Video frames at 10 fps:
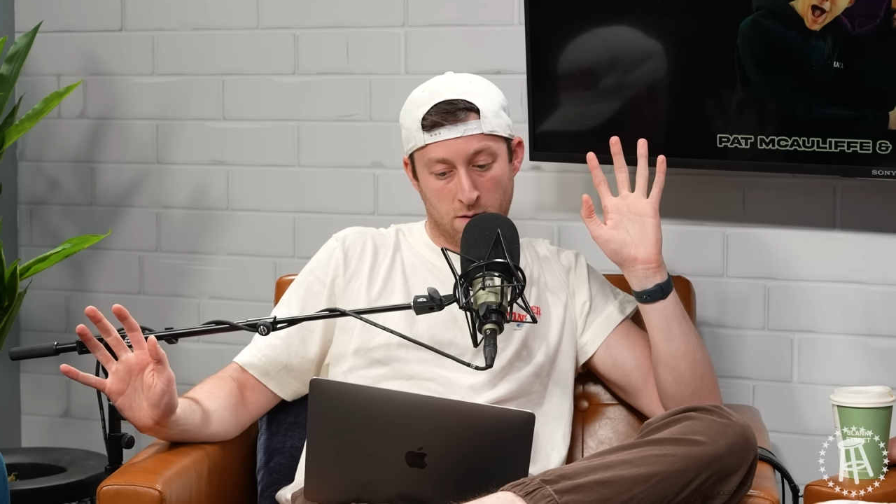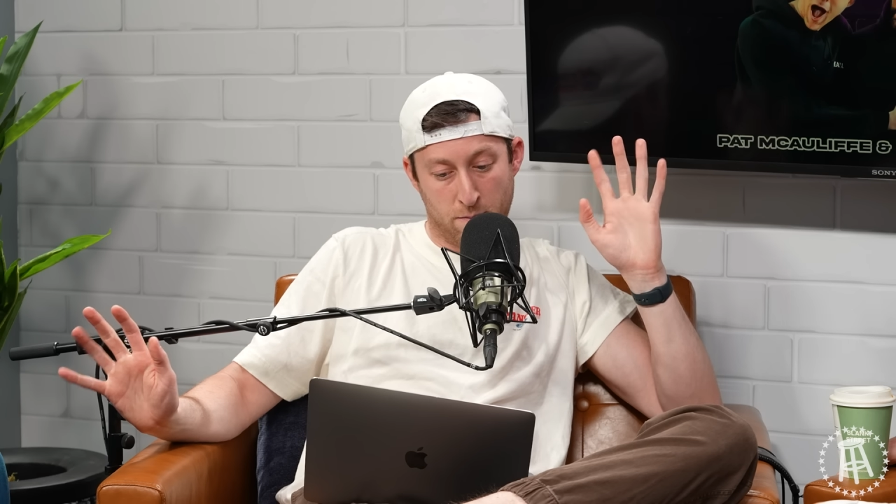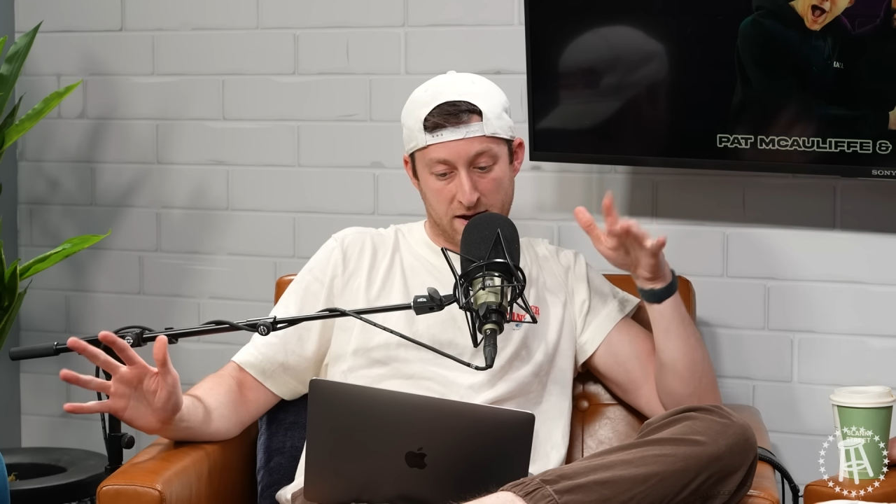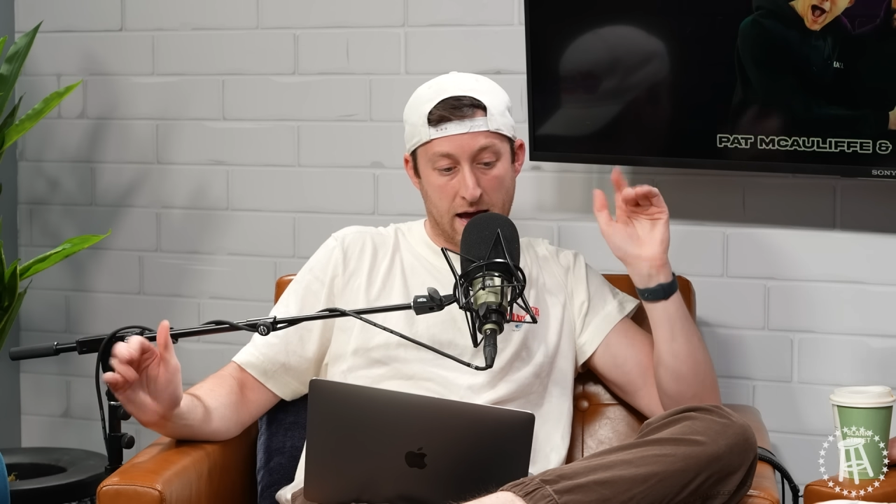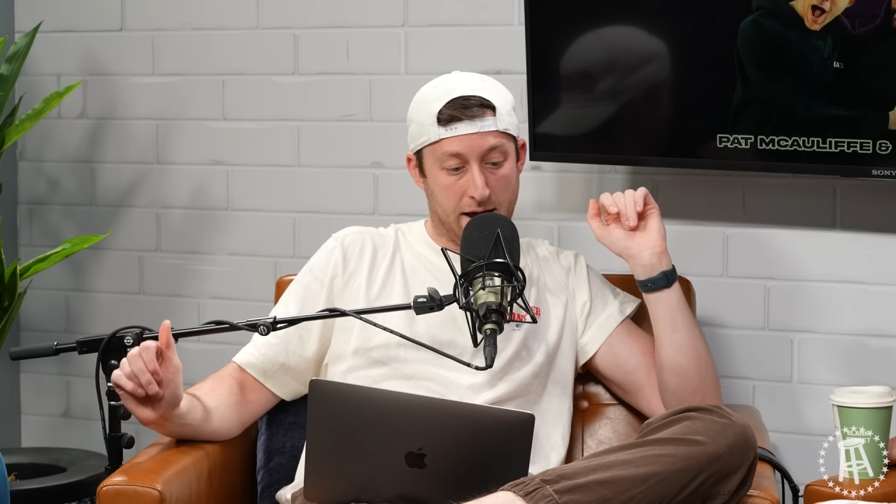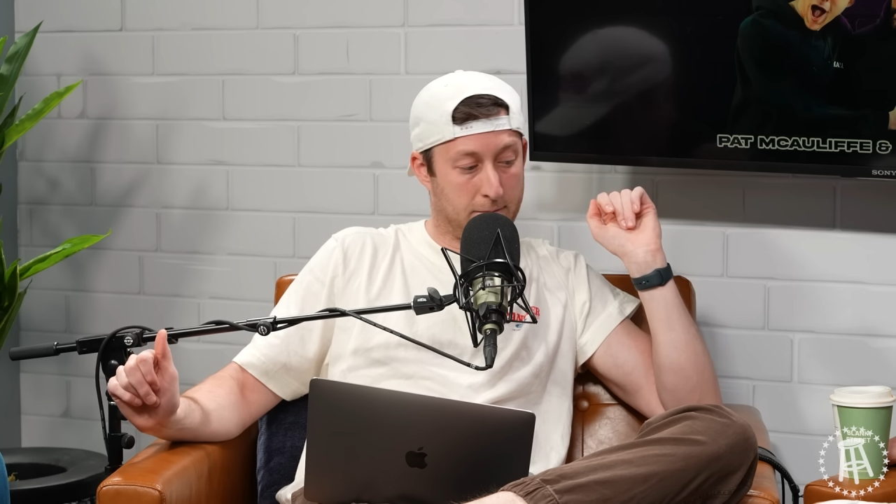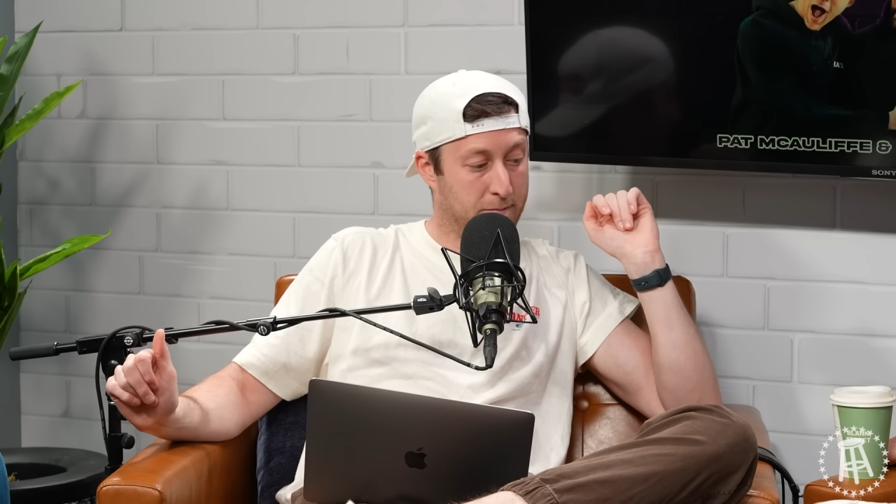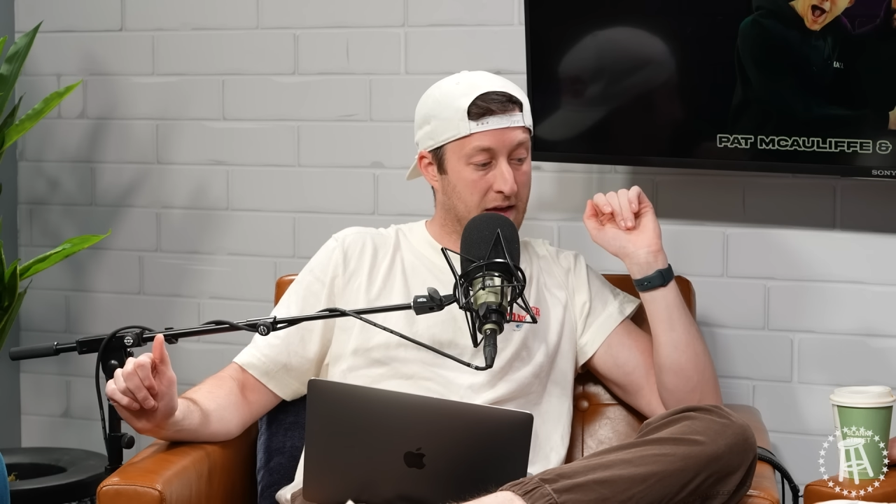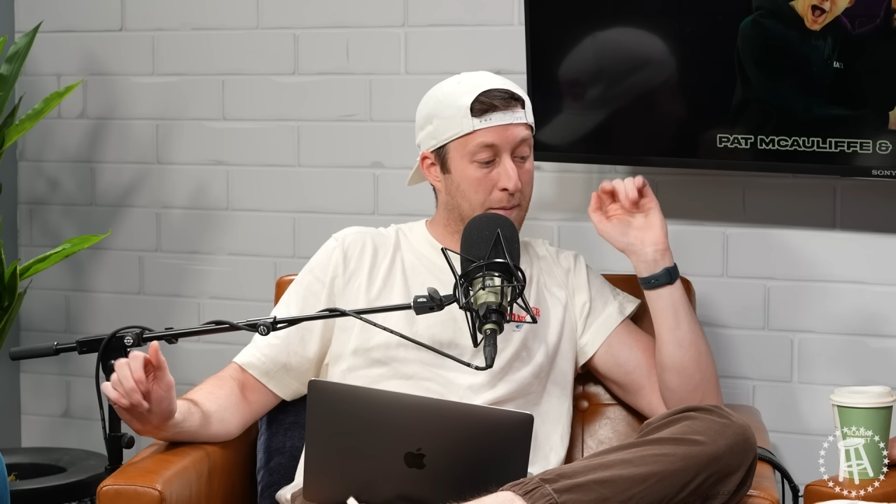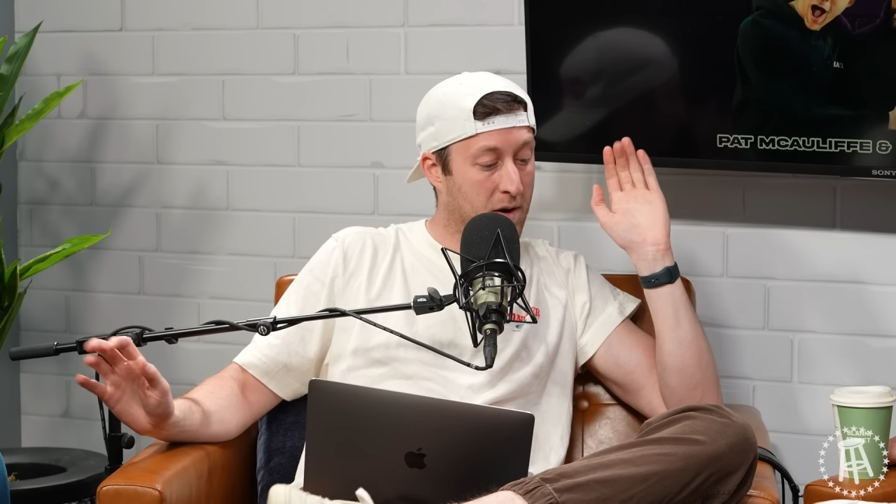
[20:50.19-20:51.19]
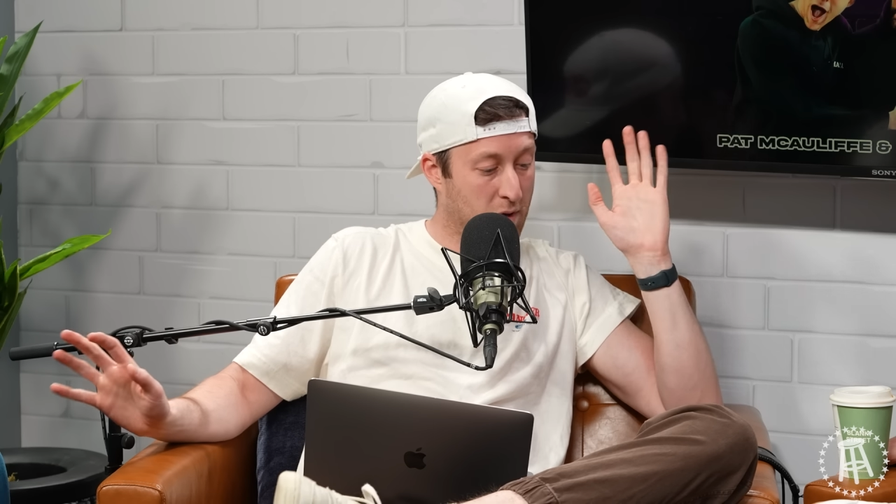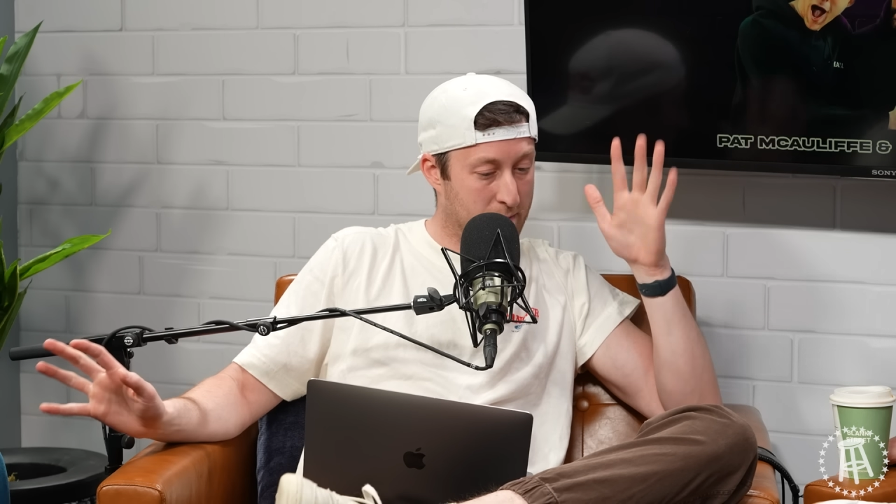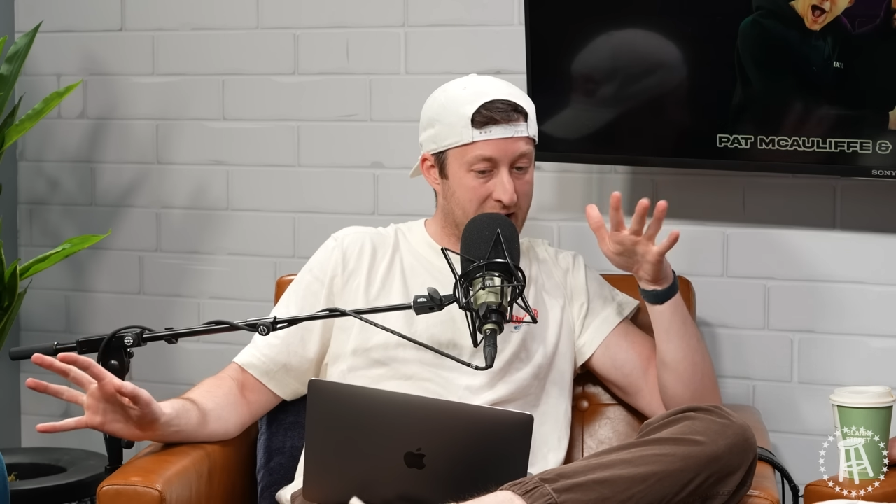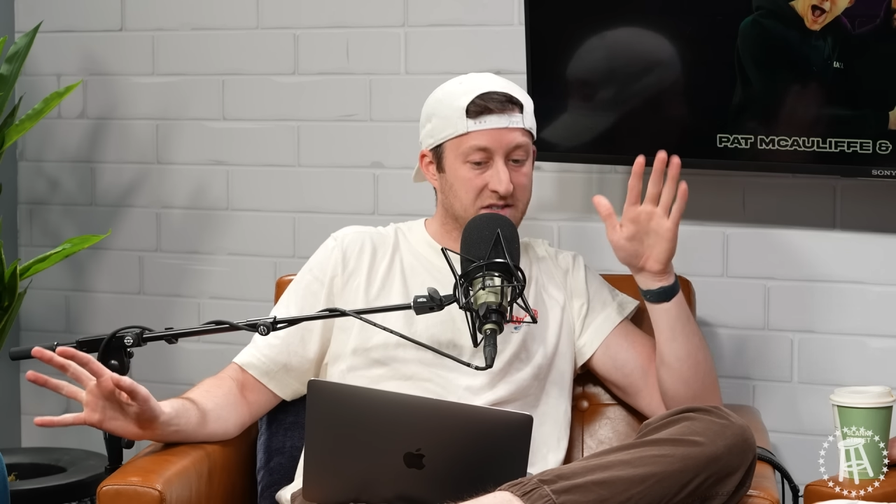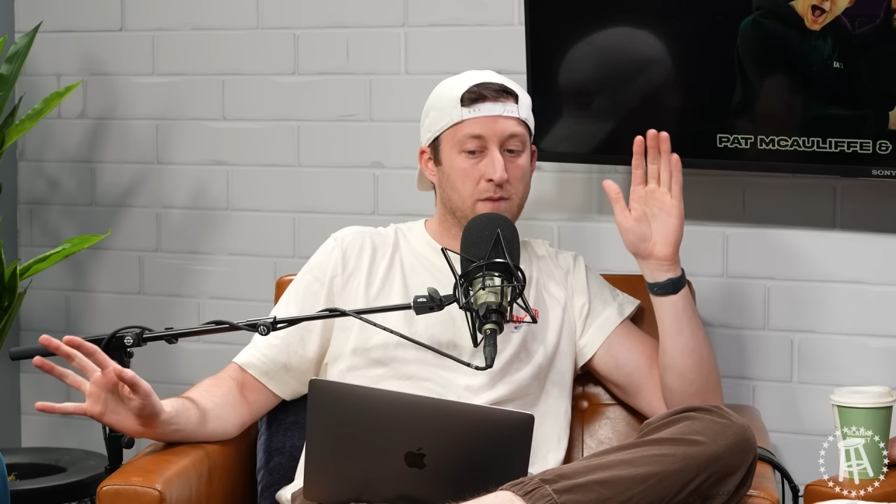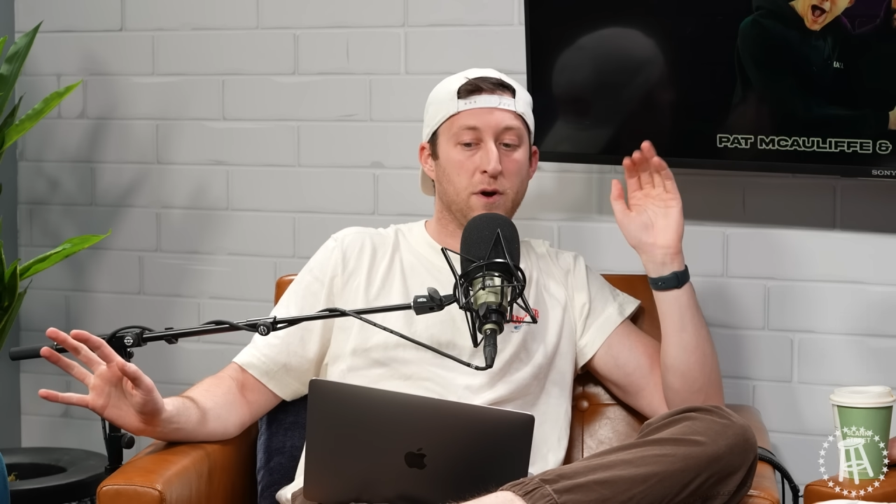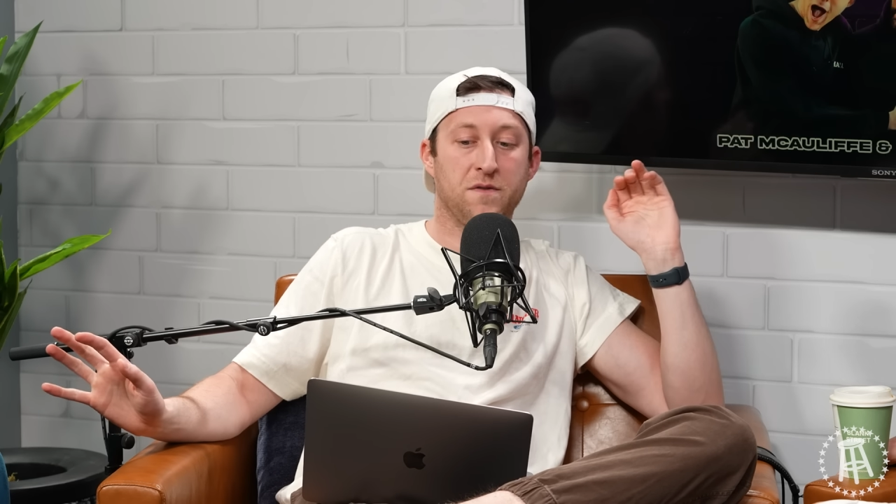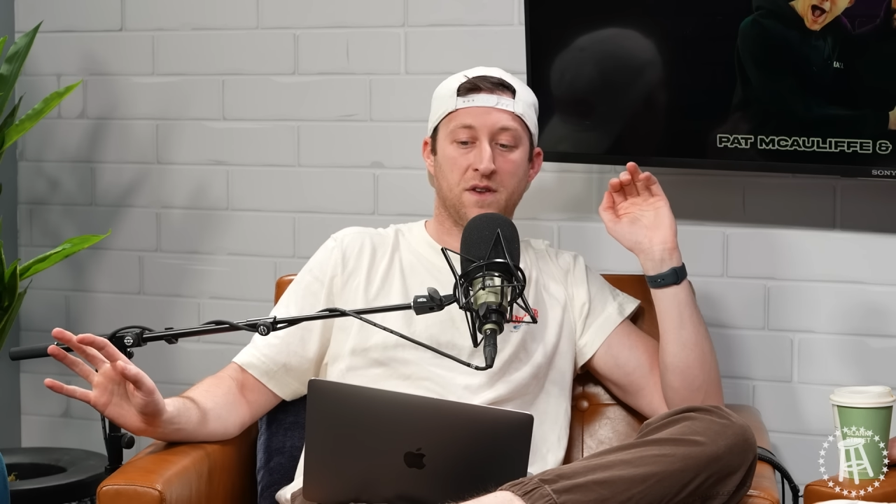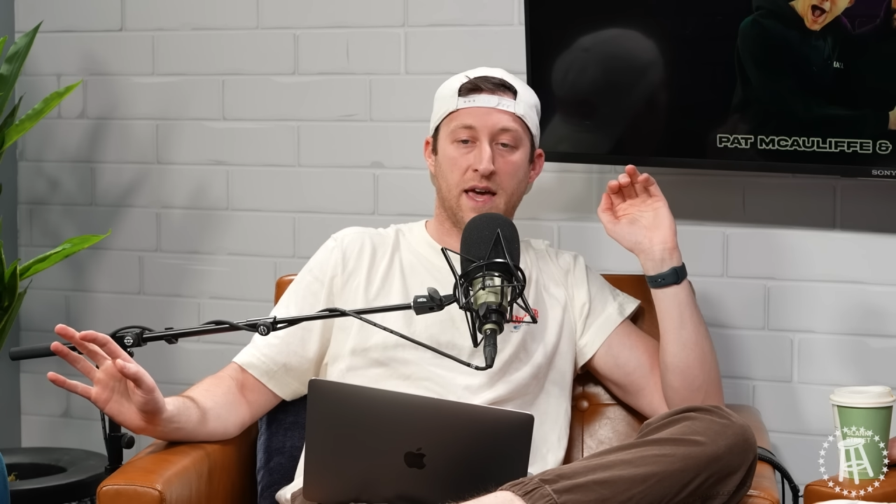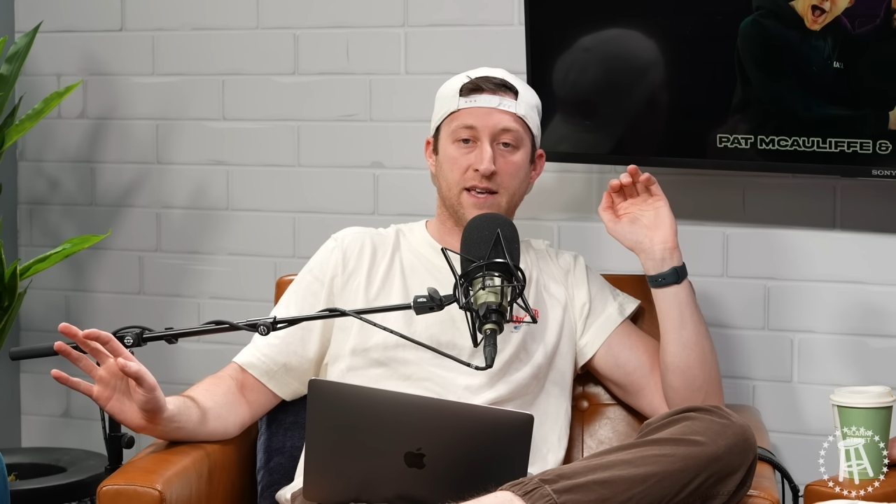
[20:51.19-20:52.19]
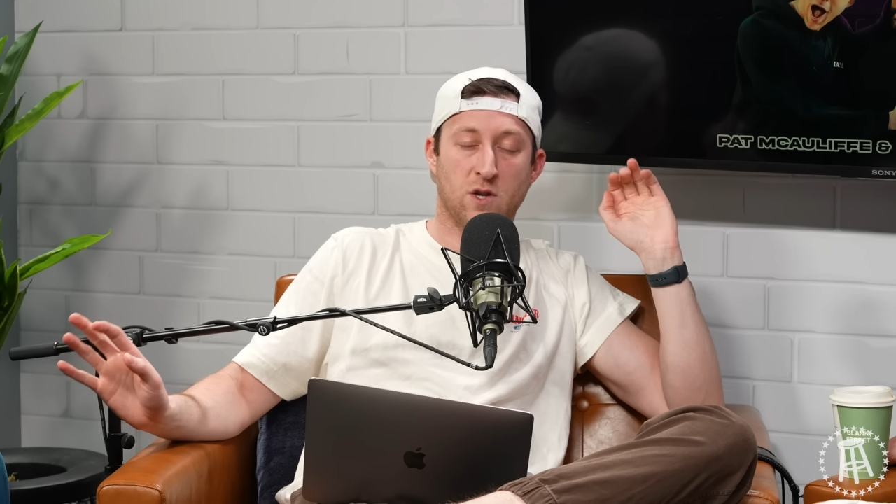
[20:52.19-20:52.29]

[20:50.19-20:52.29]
my diet and I'm gonna play basketball today,